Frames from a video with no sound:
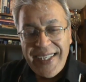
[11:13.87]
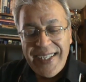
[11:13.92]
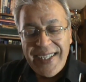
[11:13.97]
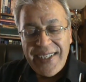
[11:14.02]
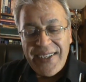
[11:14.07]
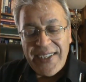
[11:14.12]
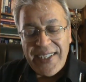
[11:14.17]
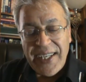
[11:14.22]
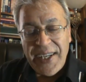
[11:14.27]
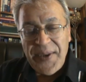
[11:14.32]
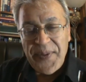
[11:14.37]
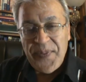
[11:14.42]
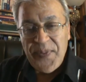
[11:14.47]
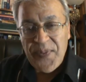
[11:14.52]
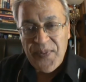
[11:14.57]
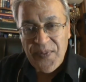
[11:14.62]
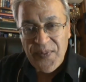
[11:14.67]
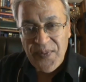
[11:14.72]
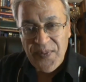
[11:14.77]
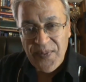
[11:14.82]
Okay.
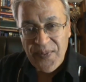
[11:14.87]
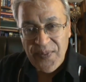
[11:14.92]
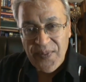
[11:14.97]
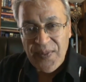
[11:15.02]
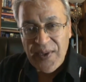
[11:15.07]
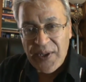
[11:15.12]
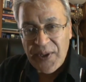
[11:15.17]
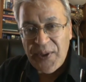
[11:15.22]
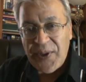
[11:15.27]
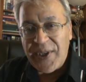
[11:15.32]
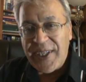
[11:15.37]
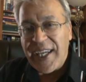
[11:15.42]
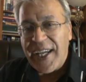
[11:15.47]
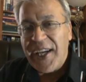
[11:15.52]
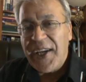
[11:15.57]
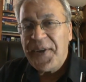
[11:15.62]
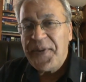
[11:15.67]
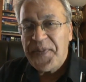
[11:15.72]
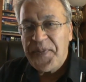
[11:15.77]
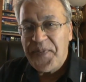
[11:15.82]
Are you
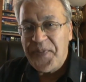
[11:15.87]
okay?